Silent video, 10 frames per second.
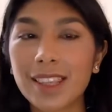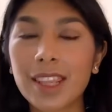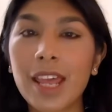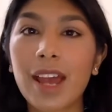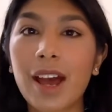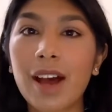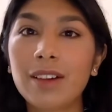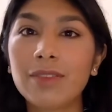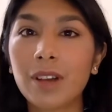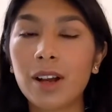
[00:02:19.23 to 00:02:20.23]
They
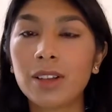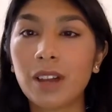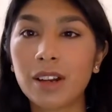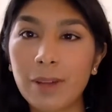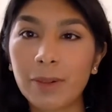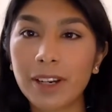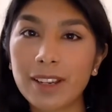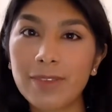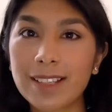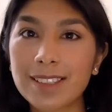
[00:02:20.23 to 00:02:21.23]
have a lot of networking
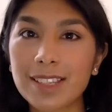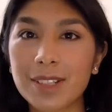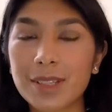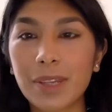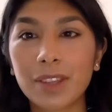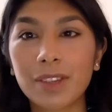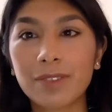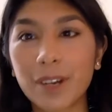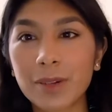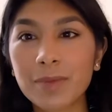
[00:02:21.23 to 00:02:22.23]
events such as Meet the
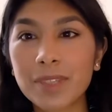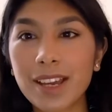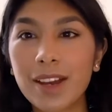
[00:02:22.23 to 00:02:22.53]
Firms,